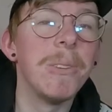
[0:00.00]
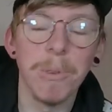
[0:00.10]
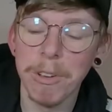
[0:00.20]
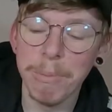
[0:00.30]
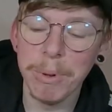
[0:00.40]
It's
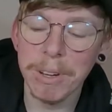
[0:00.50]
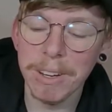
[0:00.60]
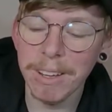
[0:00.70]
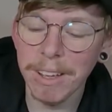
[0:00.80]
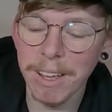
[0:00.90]
worth putting
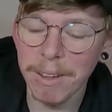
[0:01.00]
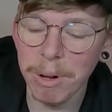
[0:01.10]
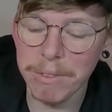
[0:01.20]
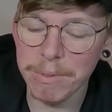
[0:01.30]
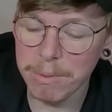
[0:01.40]
it,
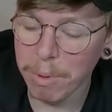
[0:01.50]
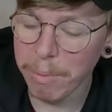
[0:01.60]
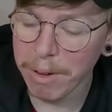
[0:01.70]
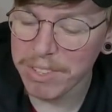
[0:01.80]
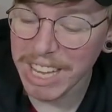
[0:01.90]
it's one
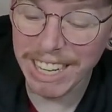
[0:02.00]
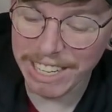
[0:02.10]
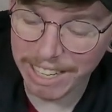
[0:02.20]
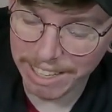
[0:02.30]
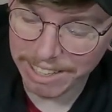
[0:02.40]
worth selling at